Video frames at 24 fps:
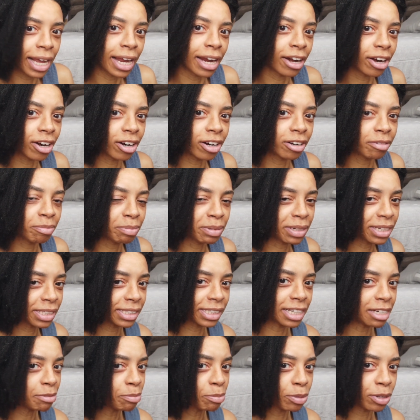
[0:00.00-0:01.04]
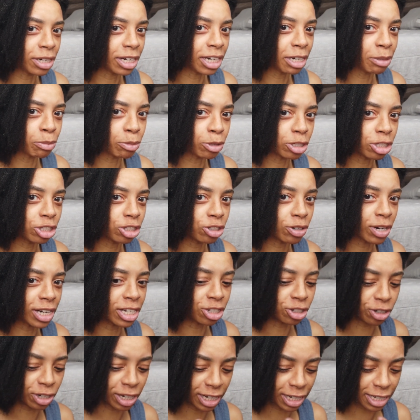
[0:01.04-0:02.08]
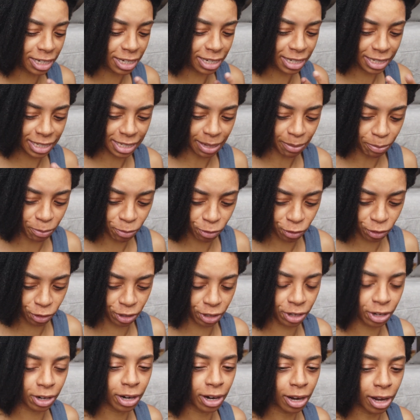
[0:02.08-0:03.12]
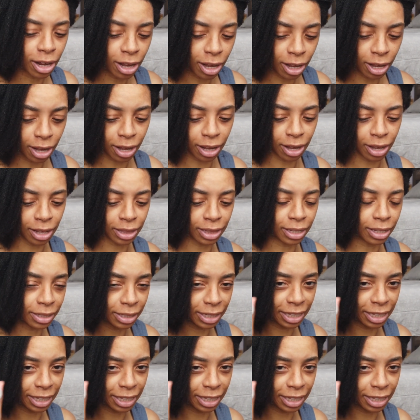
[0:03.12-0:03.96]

hair because I didn't put any moisturizer in except for the